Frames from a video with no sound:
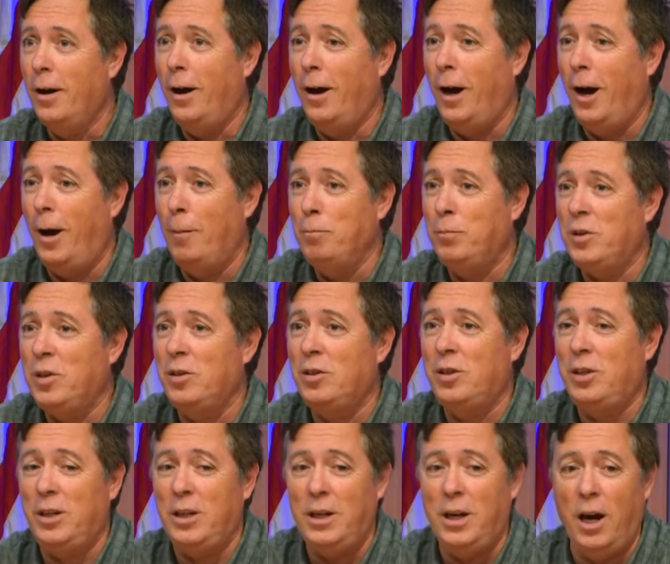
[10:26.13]
um, to
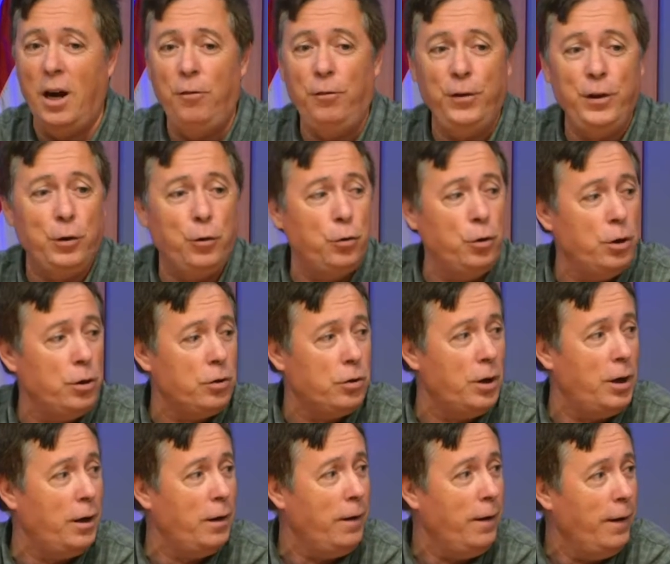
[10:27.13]
see if he could
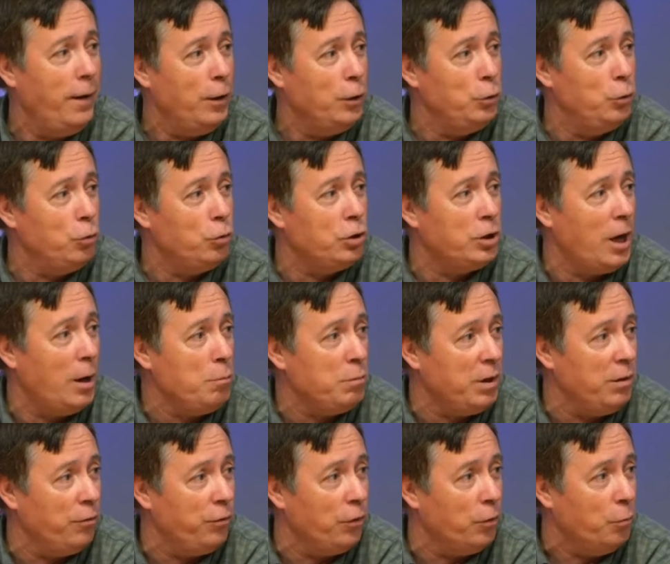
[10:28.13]
uh, do
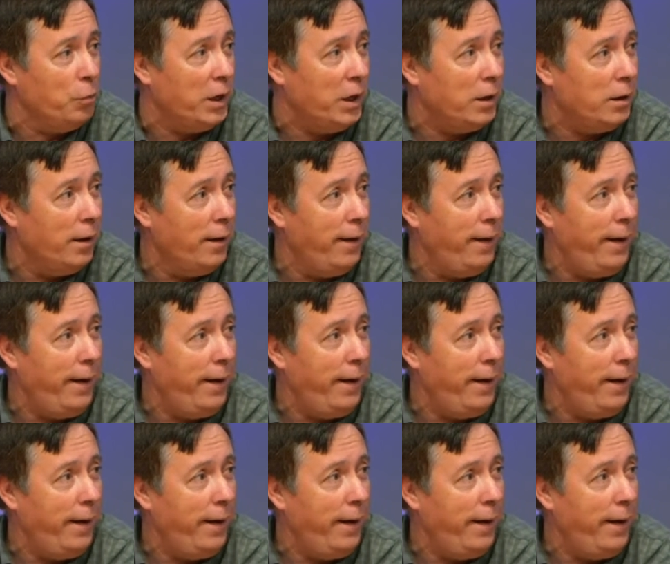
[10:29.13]
something for me.